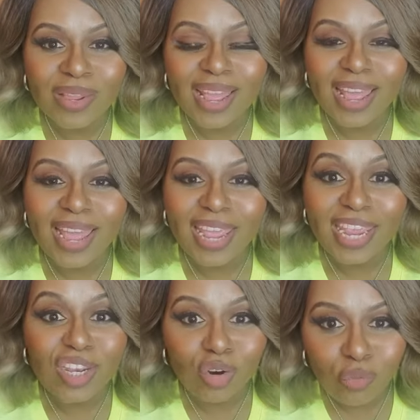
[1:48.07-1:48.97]
and he
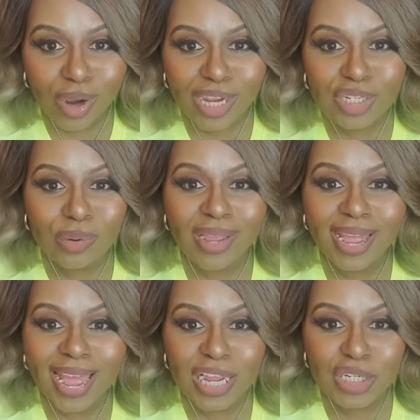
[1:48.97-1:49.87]
directs you and
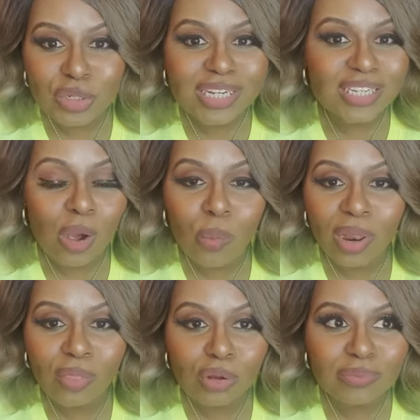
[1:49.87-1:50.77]
guides you. He's not one
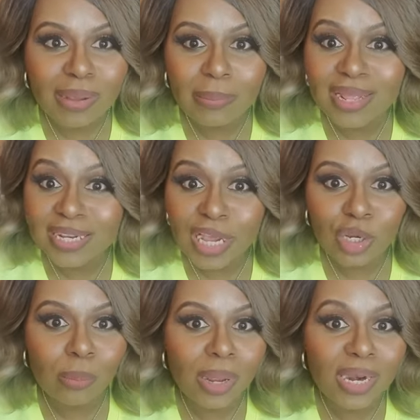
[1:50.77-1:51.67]
of those people that take
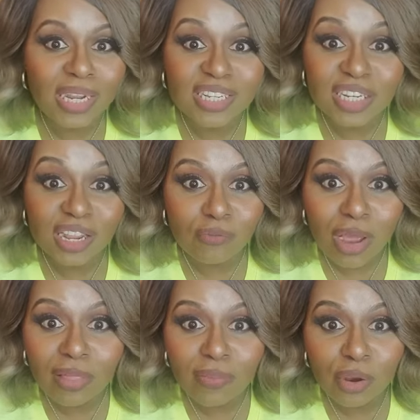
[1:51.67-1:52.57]
your money and then just leave you
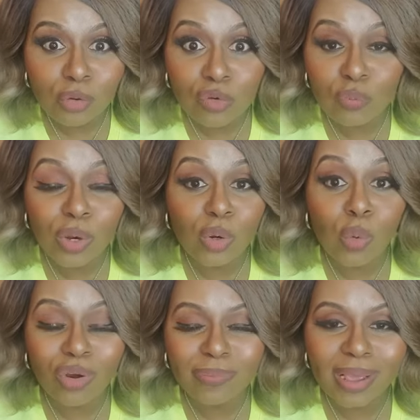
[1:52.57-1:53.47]
out there and you're just reading the
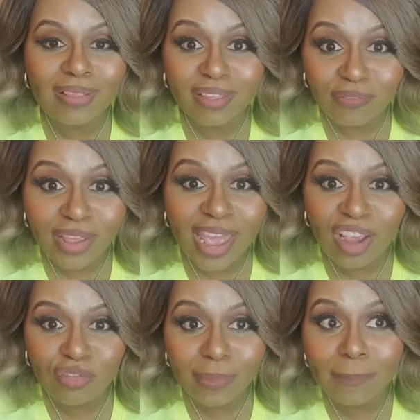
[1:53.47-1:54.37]
course by yourself. He
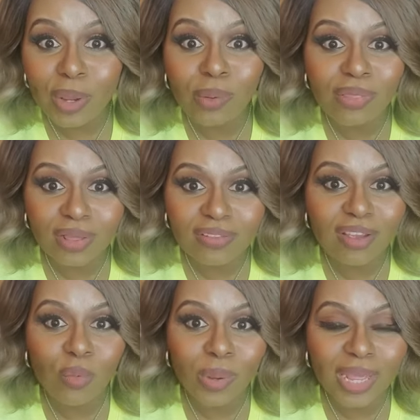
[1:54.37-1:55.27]
actually meet with us
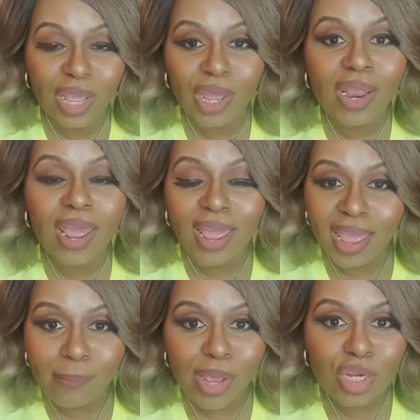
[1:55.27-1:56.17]
every weekend
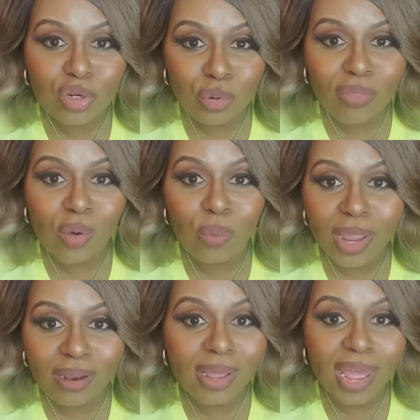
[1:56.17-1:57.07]
and make sure that we
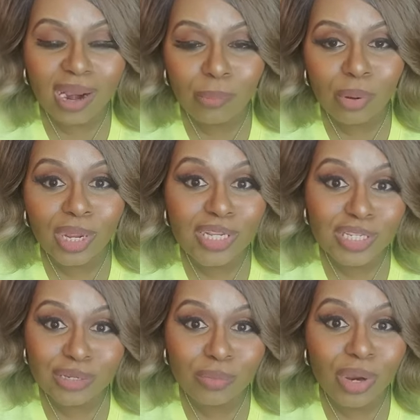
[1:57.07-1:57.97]
have accountable and
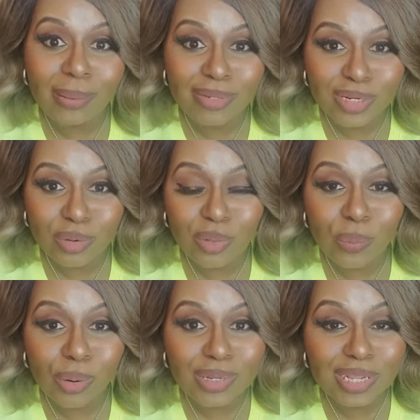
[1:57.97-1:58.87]
we're able to do the
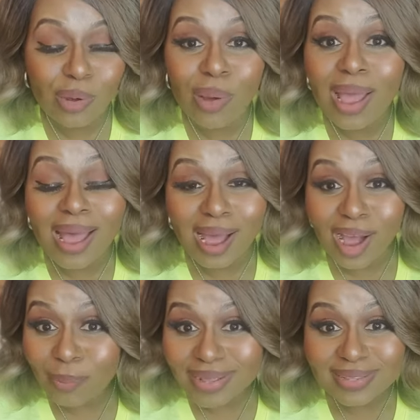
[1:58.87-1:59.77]
work. So
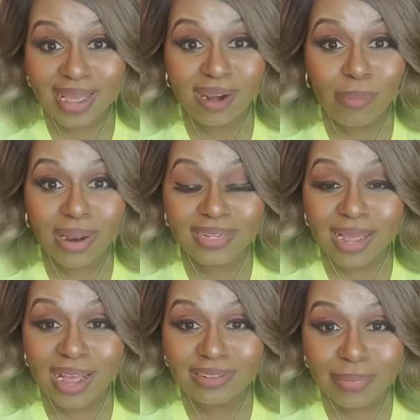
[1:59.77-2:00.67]
I'm excited about this
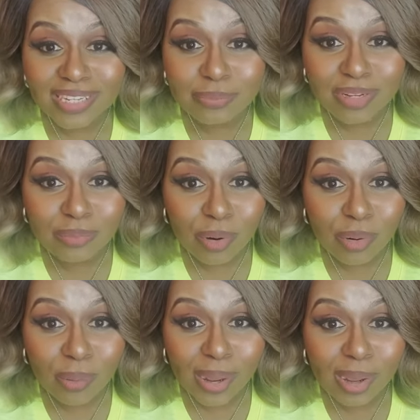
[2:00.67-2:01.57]
God's Masterpiece
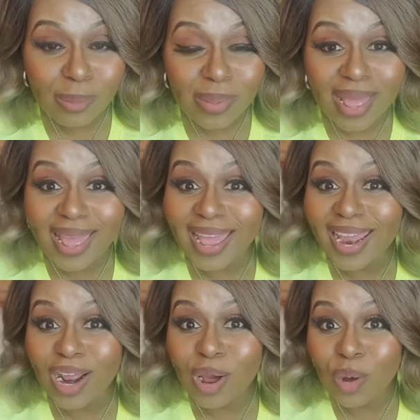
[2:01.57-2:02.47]
program,
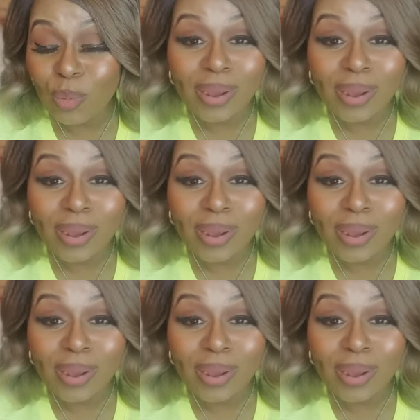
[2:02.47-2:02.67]
and I hope and